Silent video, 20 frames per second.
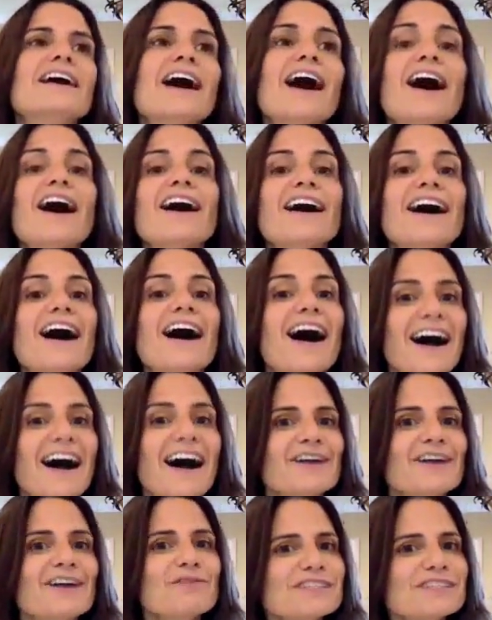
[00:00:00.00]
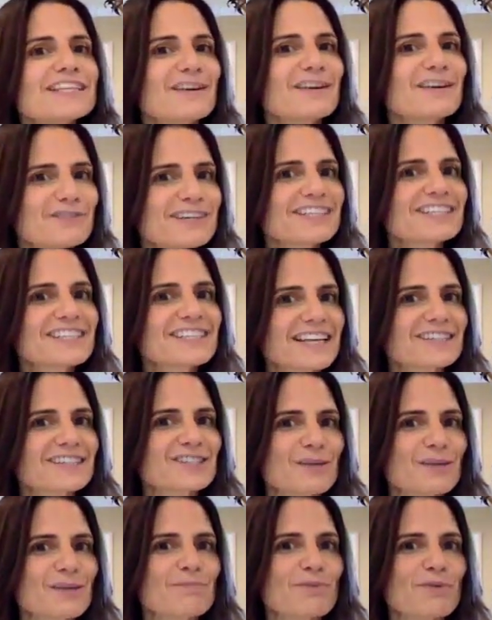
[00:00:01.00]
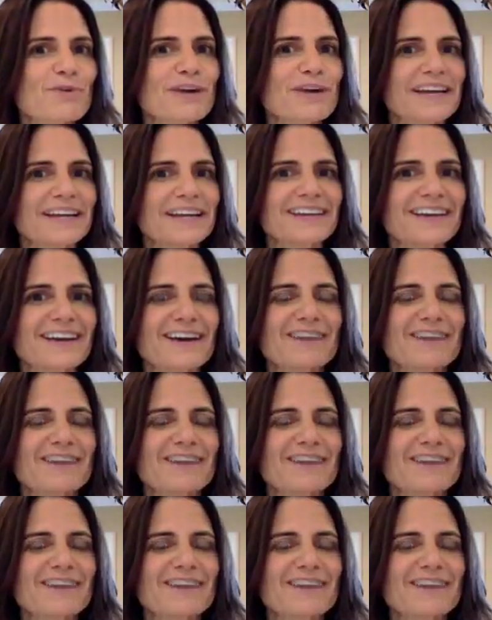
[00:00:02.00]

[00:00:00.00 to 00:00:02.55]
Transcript: I was at risk at some point